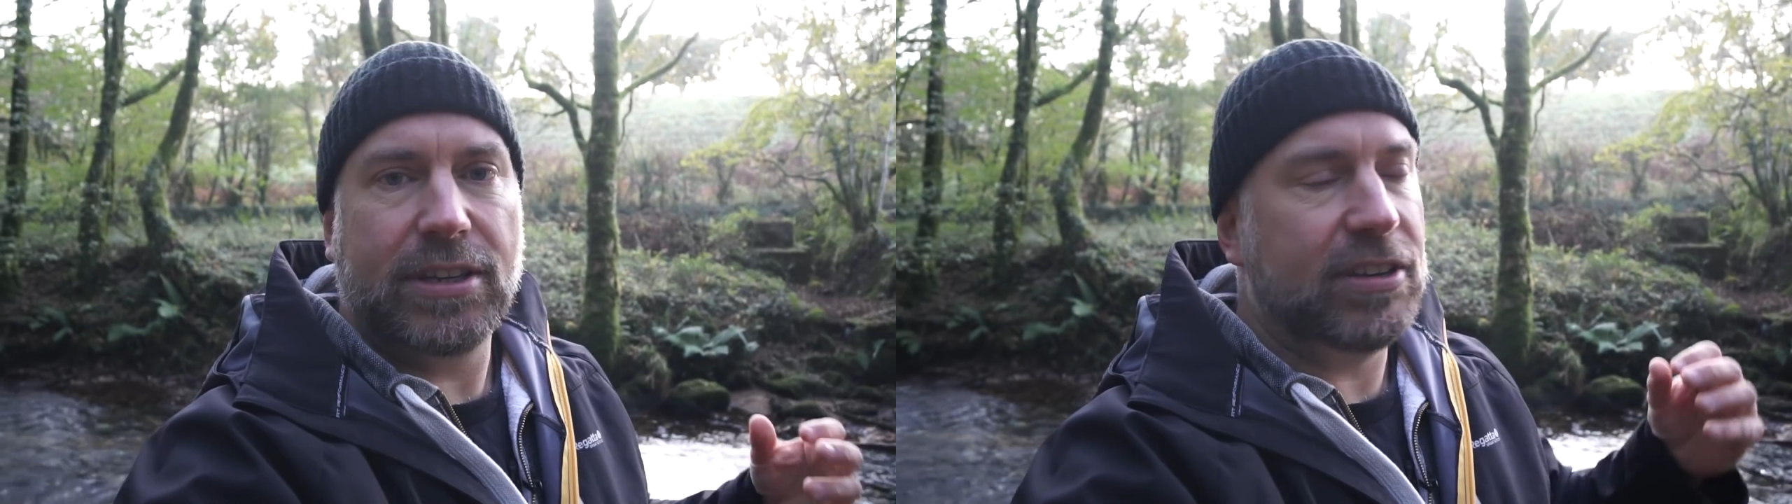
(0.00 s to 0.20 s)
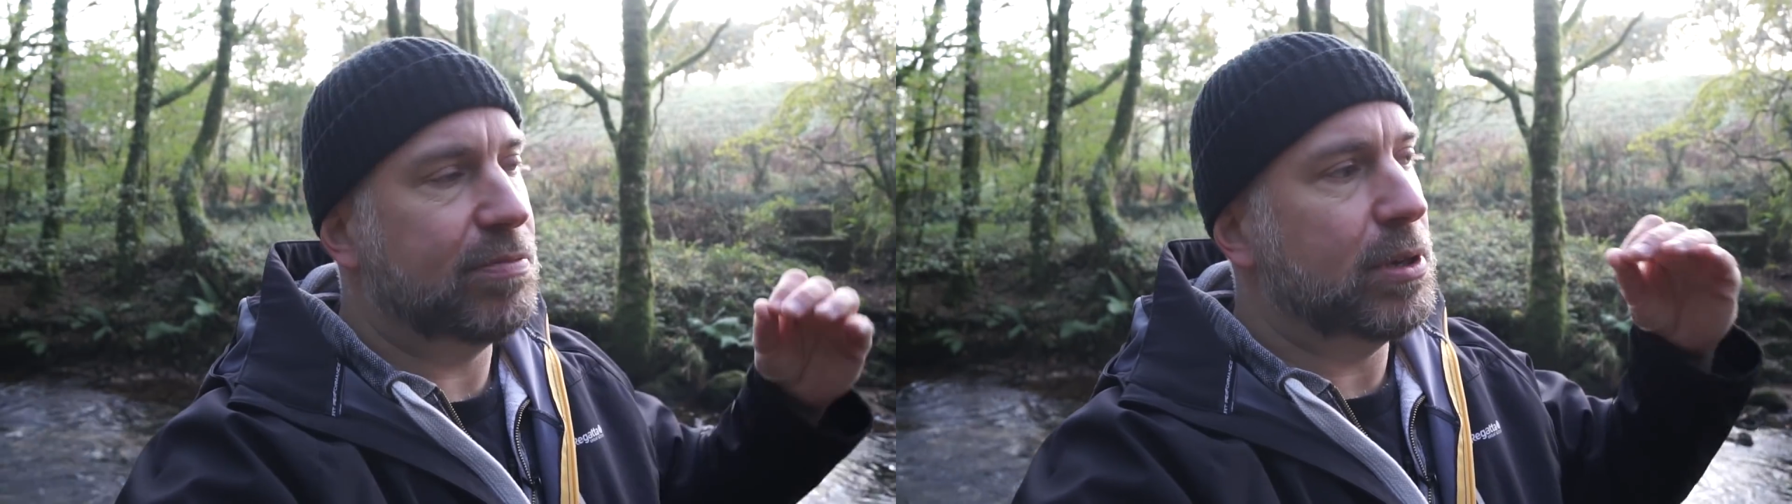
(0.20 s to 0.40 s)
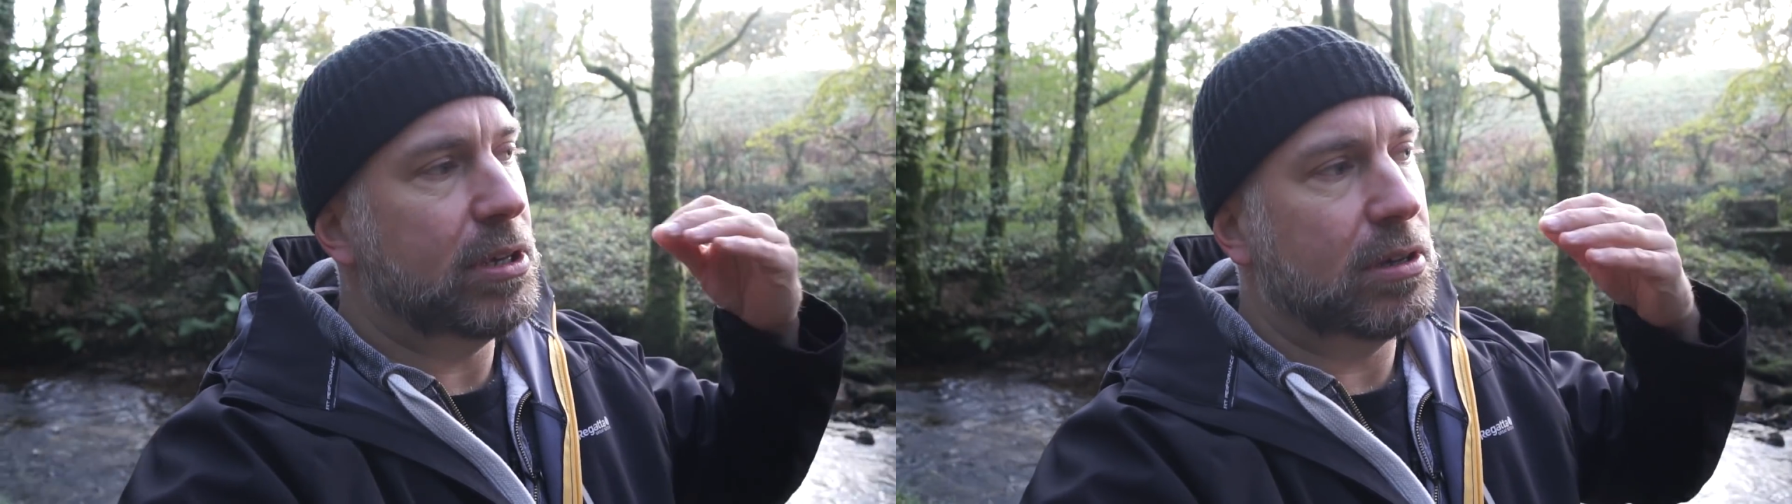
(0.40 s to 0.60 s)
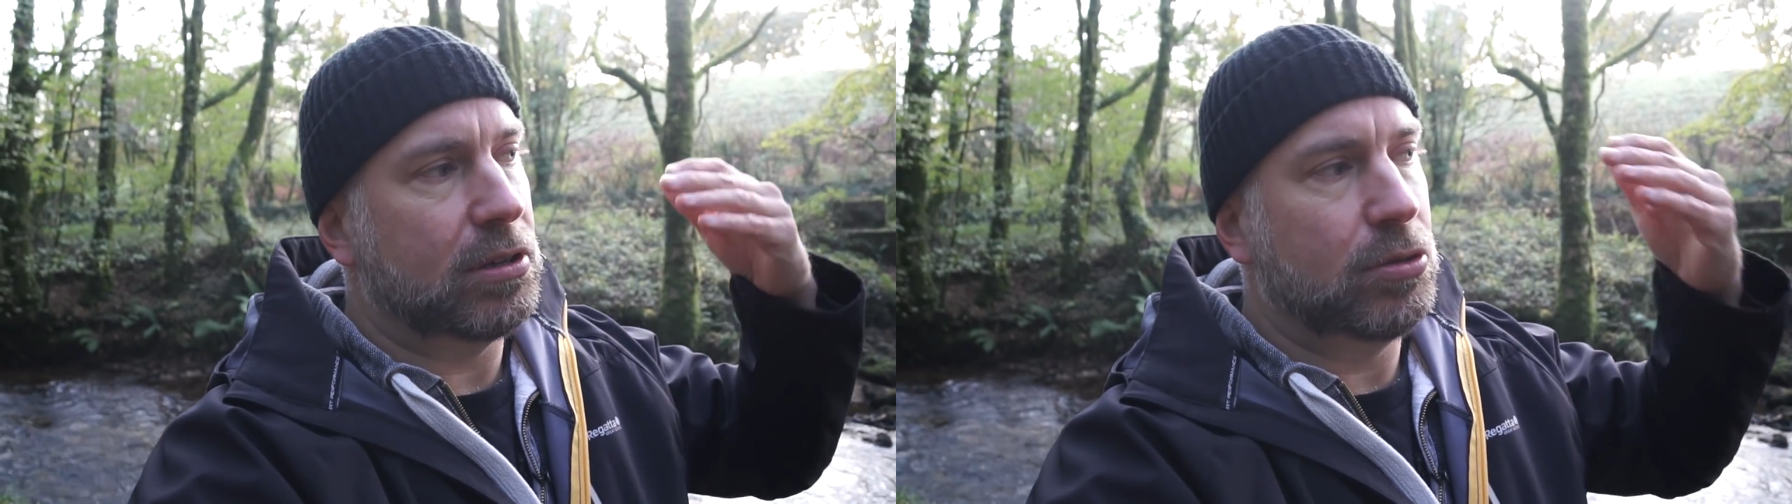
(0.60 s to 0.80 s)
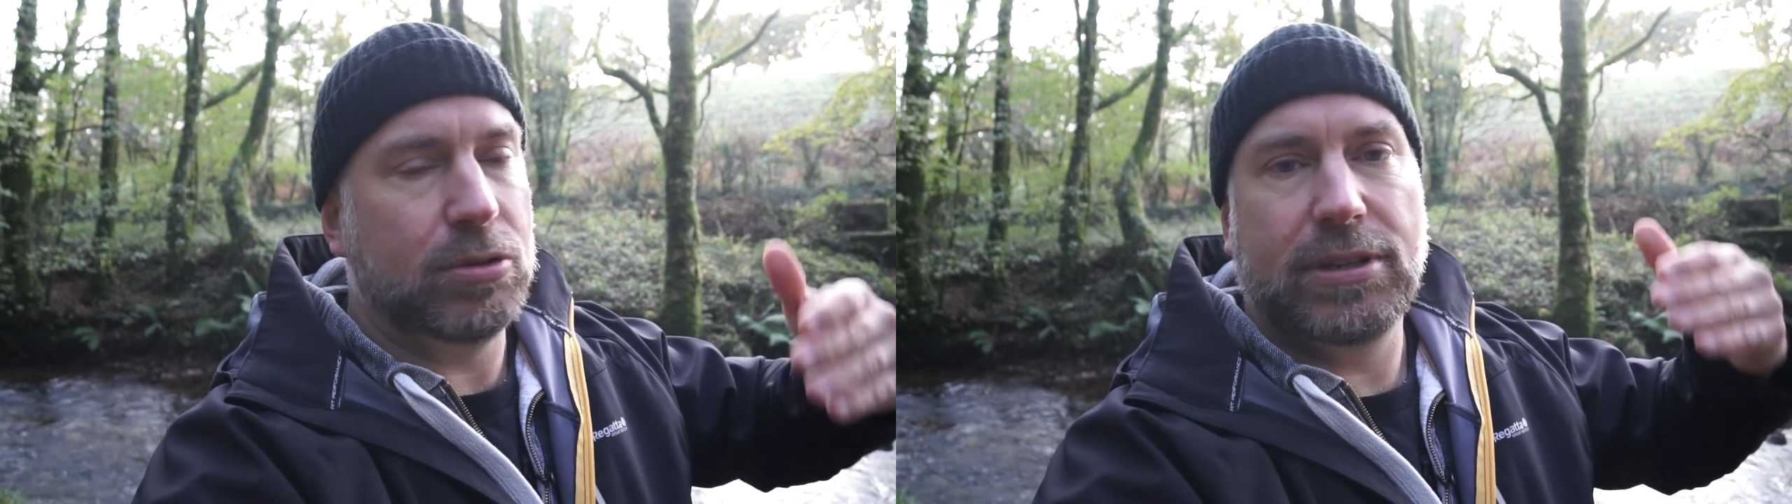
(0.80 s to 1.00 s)
to give me a
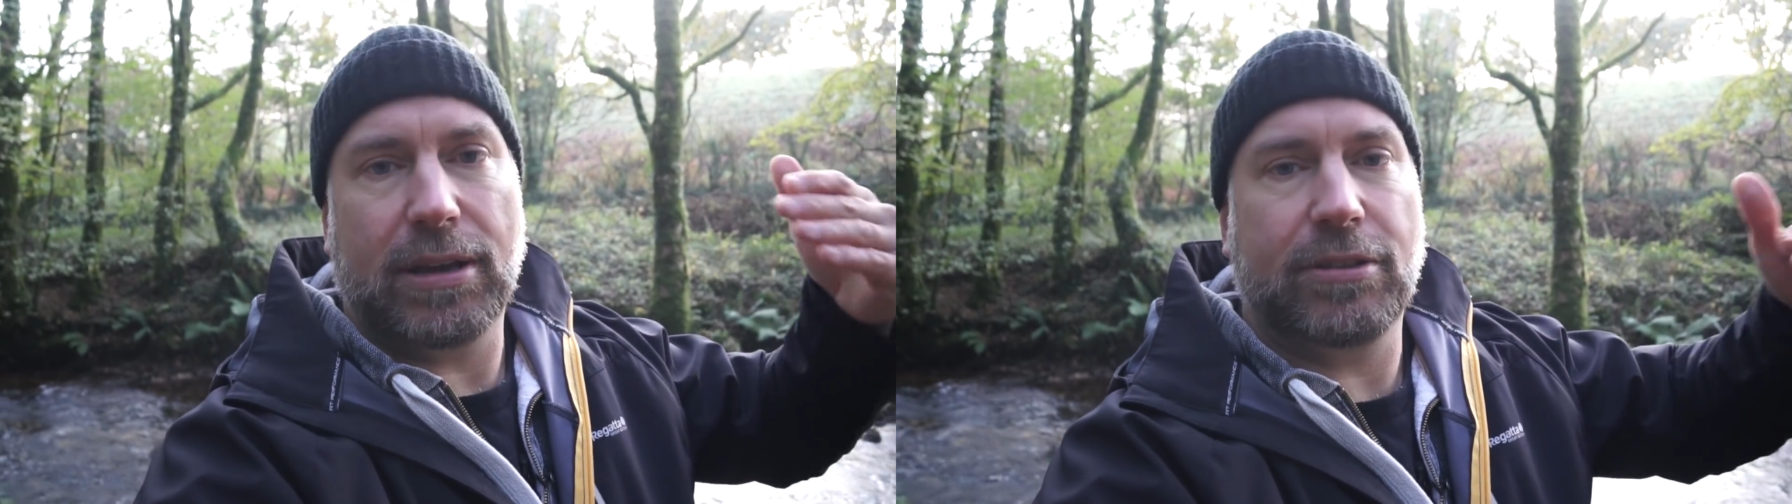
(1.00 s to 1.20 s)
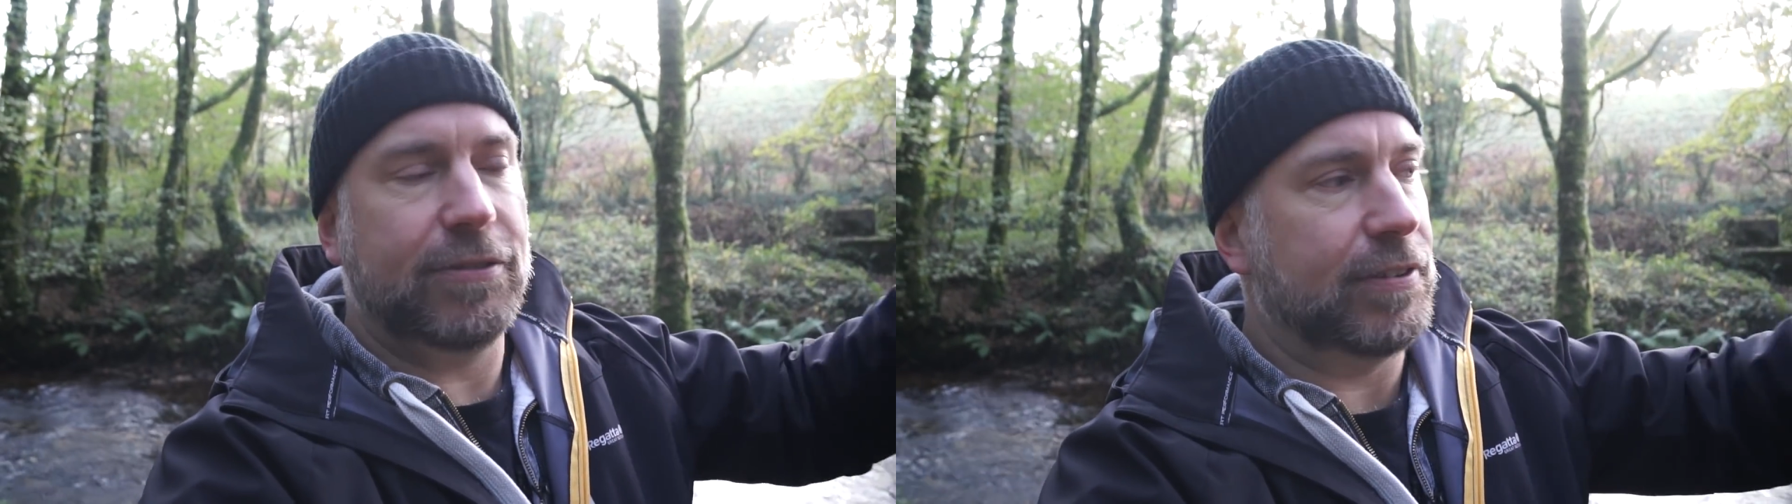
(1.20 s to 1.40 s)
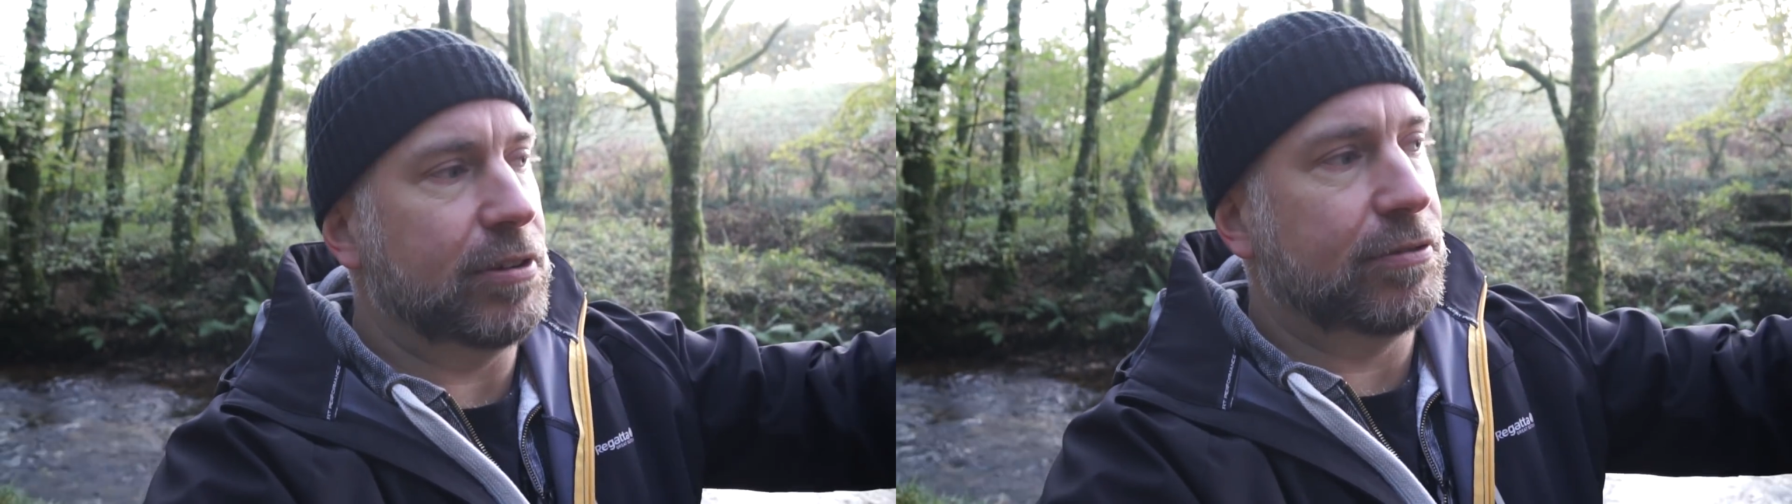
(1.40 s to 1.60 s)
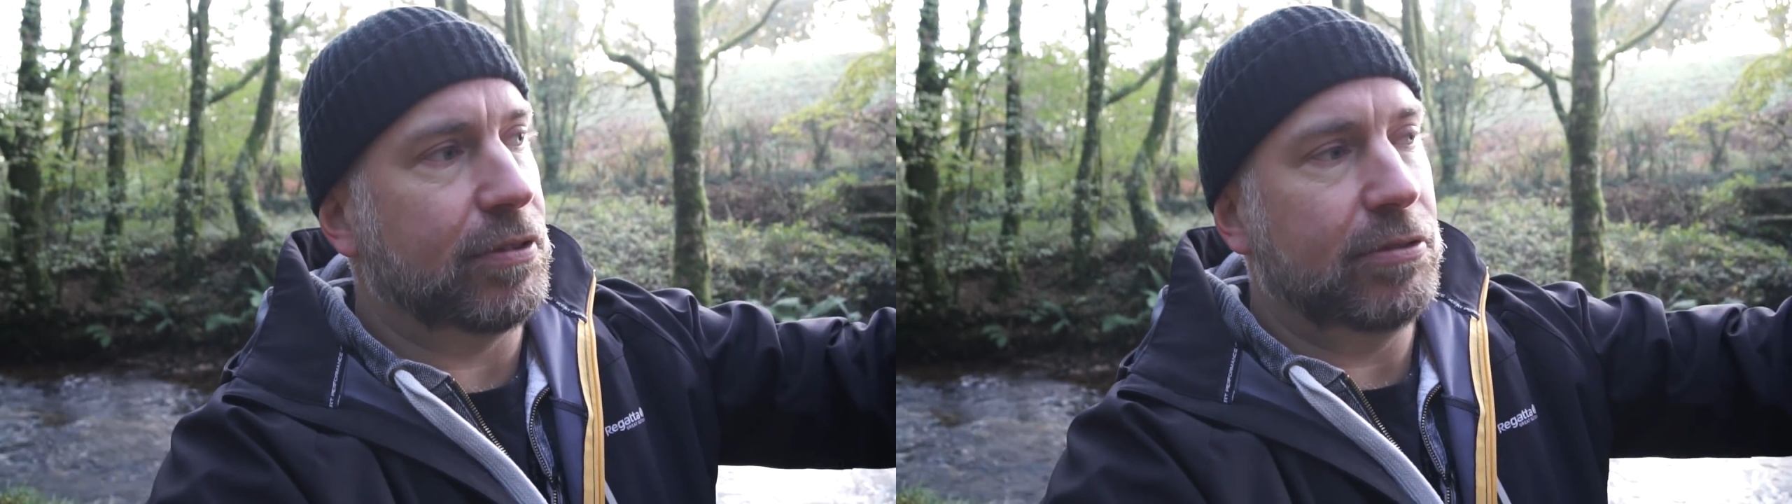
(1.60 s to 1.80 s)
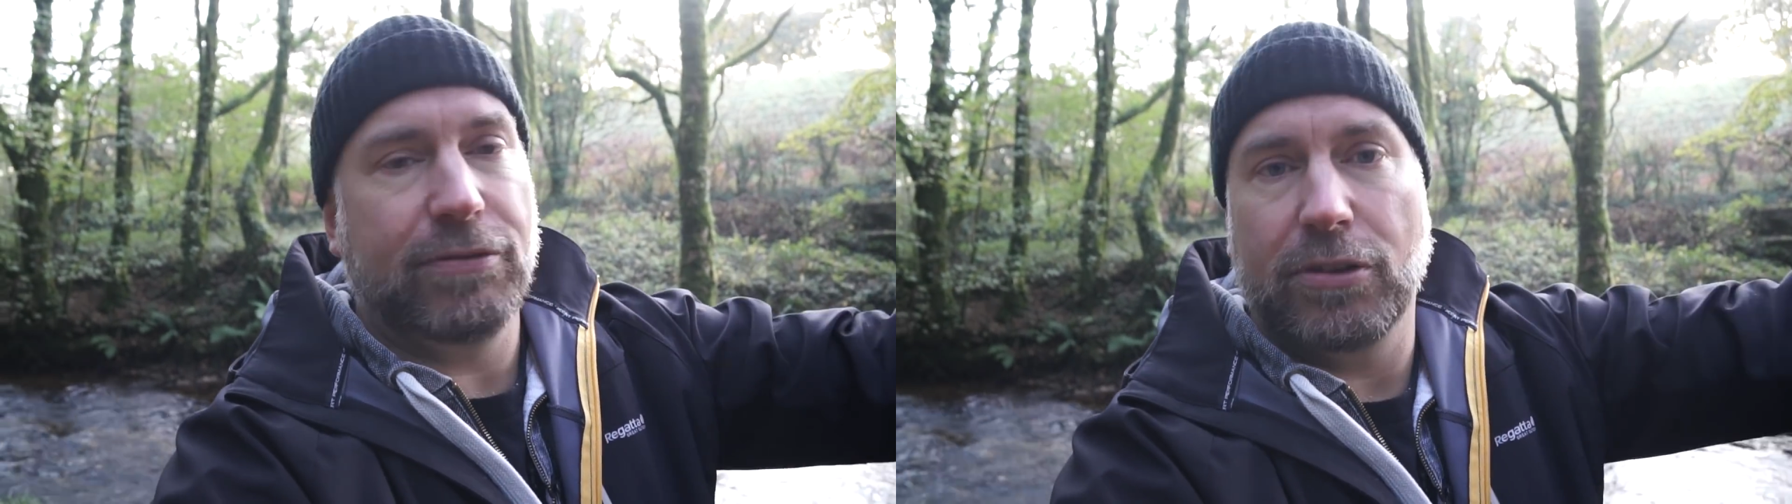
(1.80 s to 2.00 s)
good depth of field
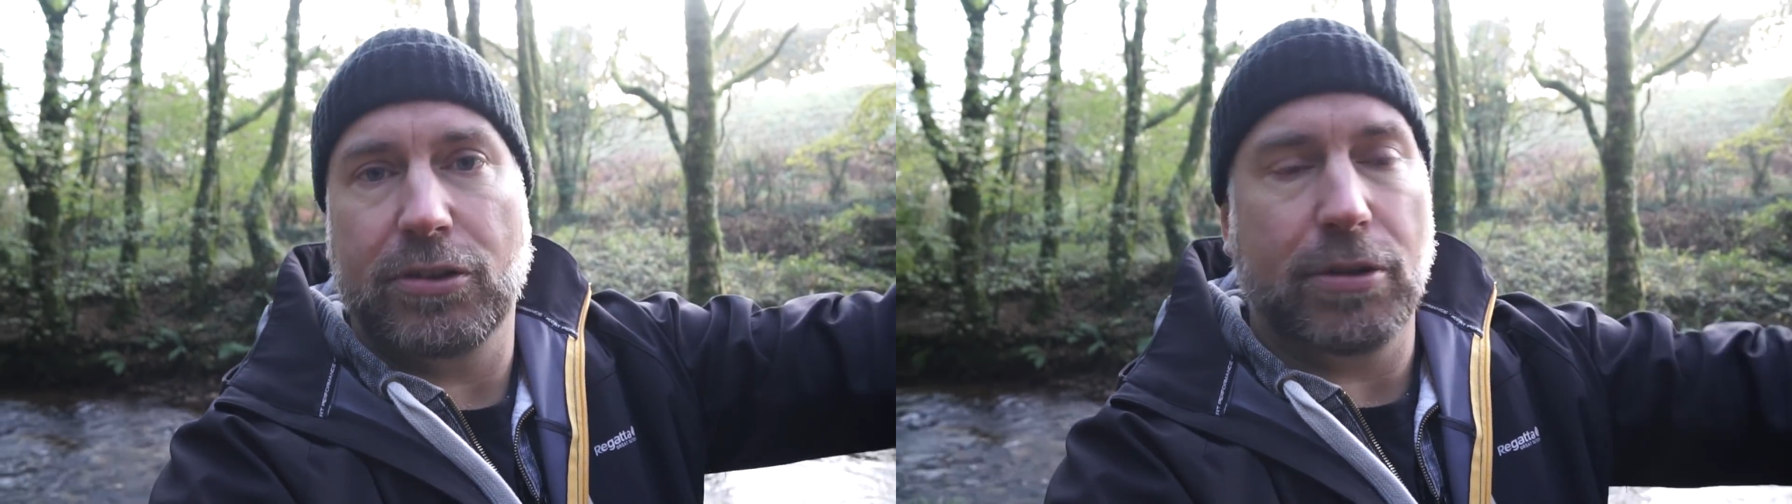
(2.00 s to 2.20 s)
from the front